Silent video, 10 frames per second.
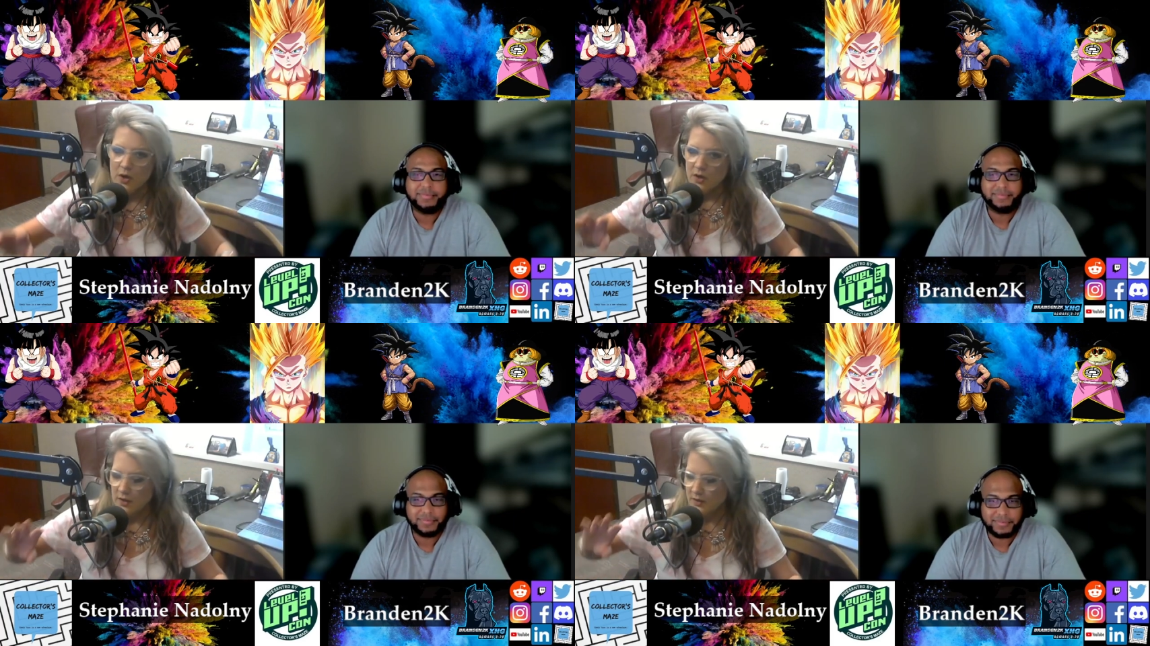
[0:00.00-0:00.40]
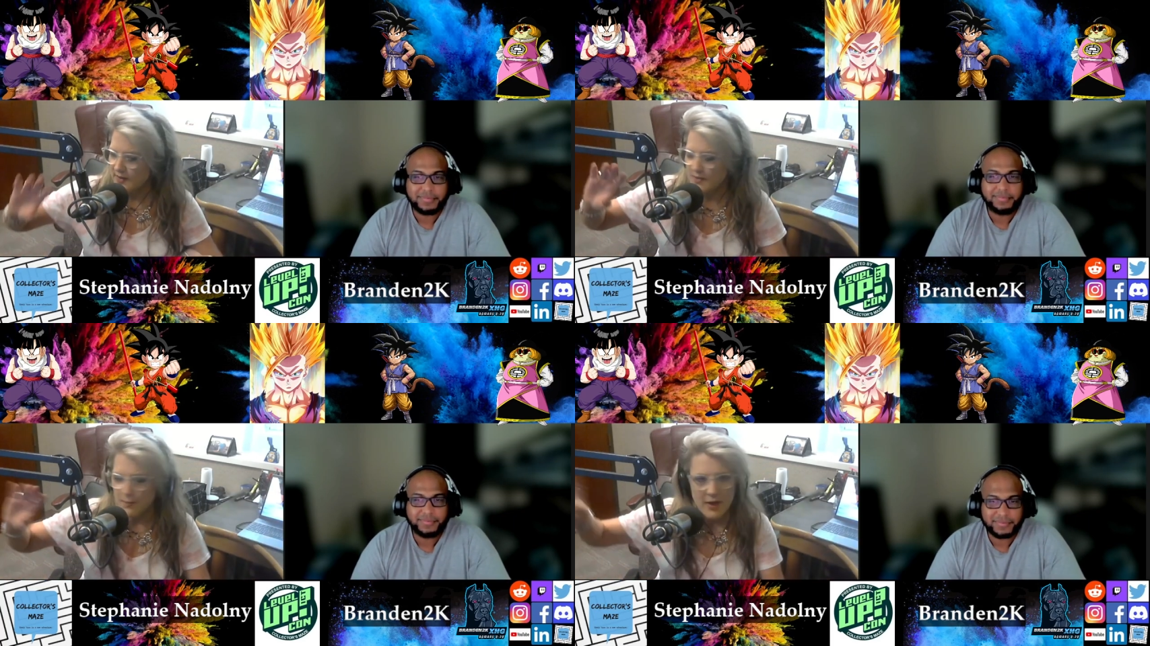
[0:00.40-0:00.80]
Speaker 1: Unless
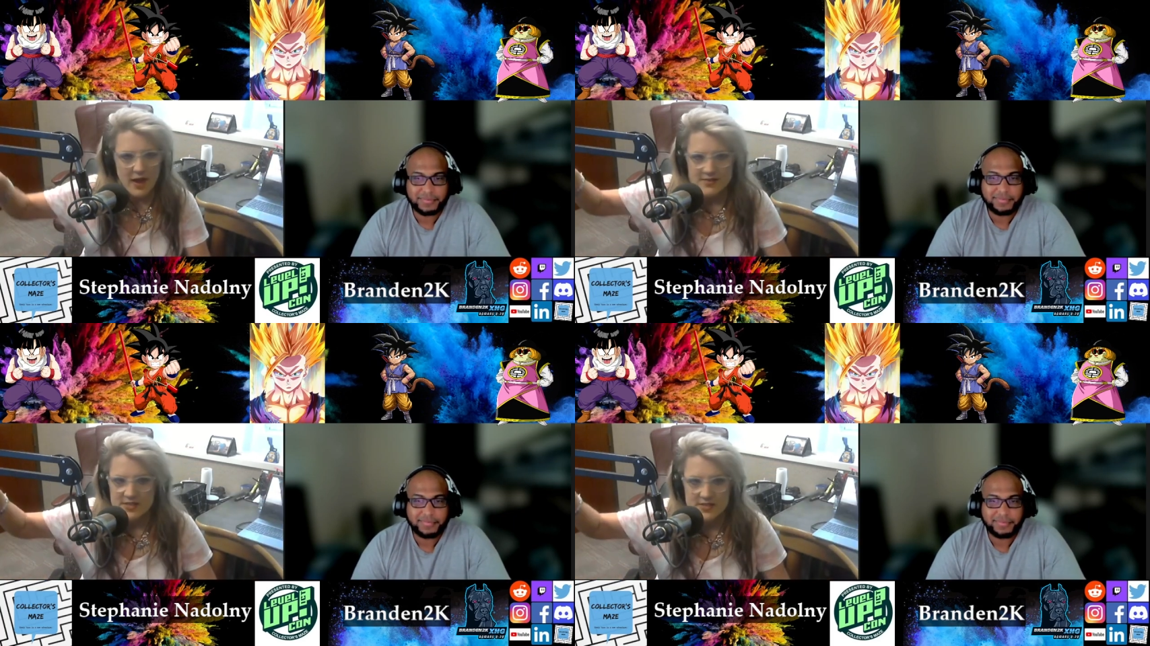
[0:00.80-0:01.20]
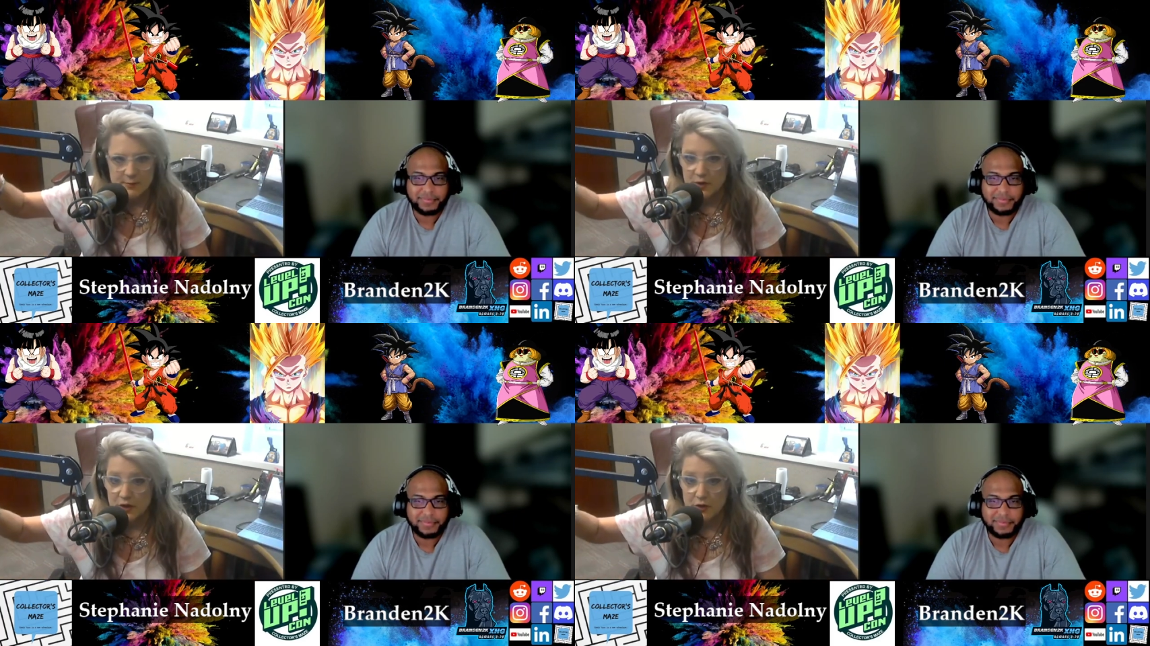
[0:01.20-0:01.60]
I'm casting
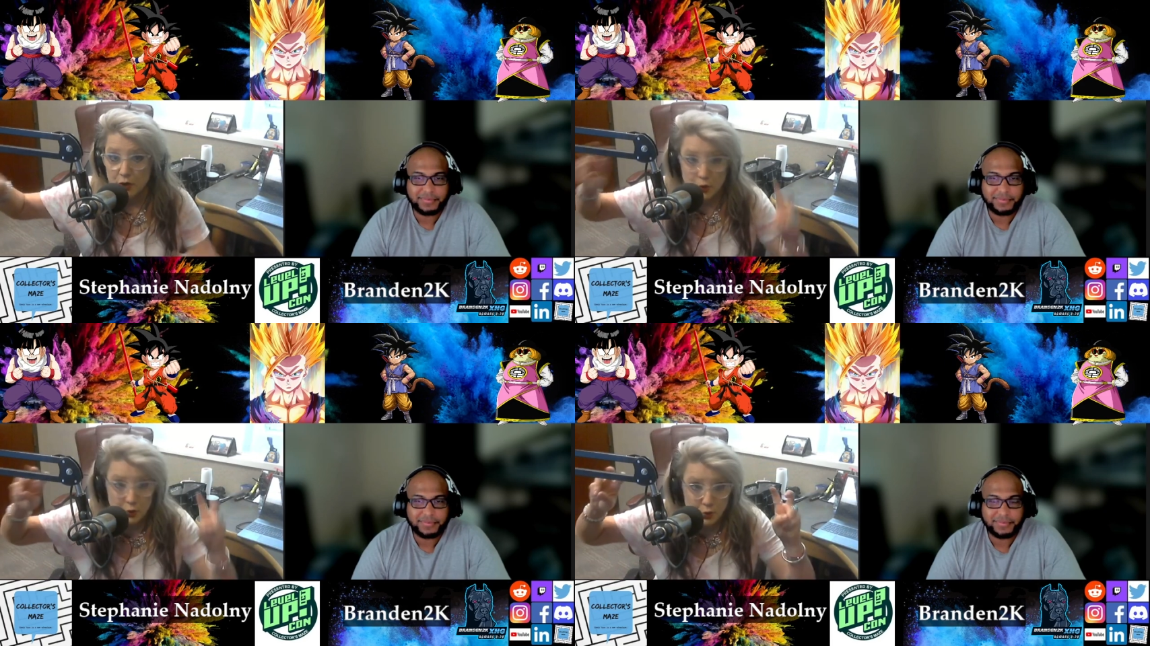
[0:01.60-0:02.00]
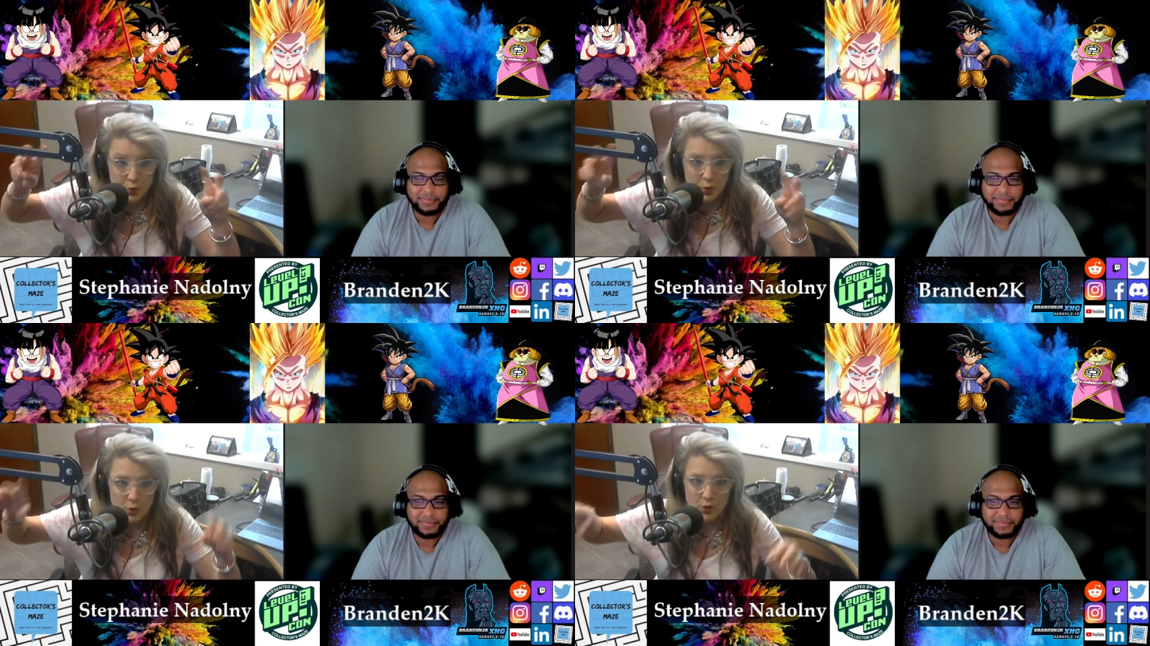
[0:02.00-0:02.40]
something new
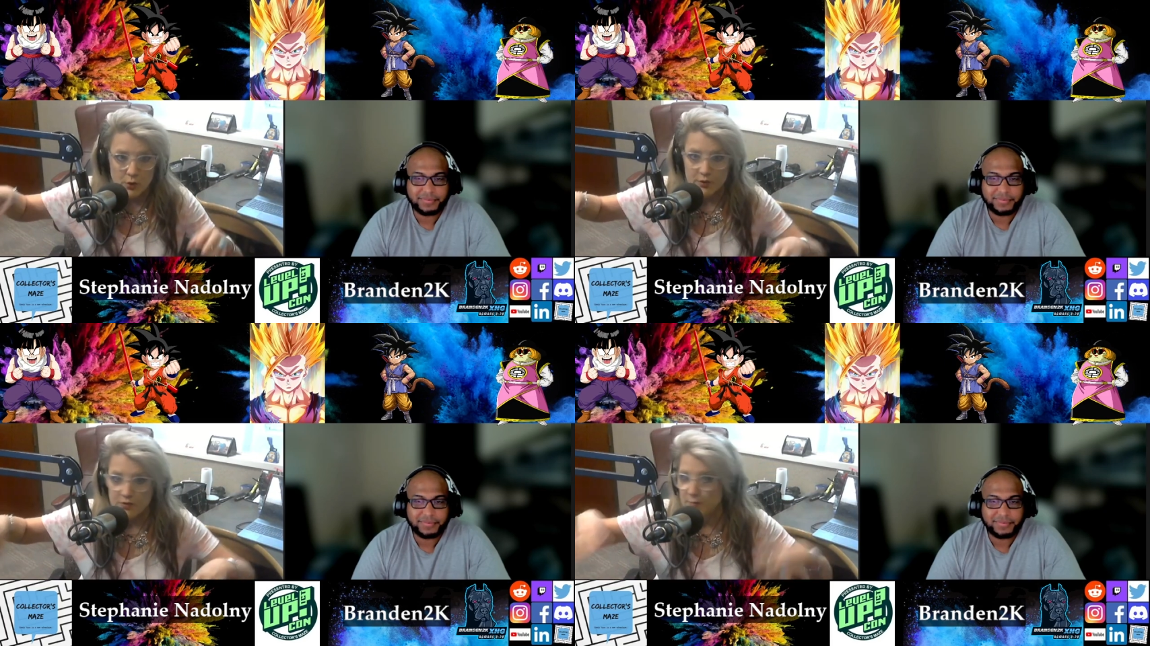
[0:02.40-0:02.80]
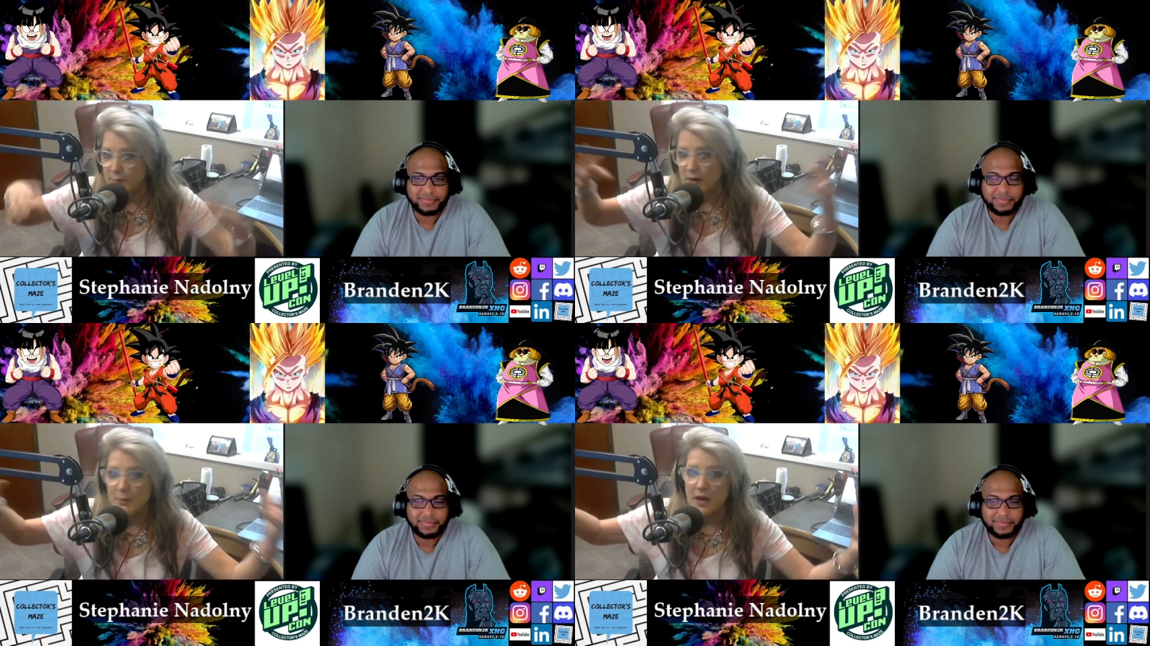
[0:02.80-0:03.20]
or there's something coming out,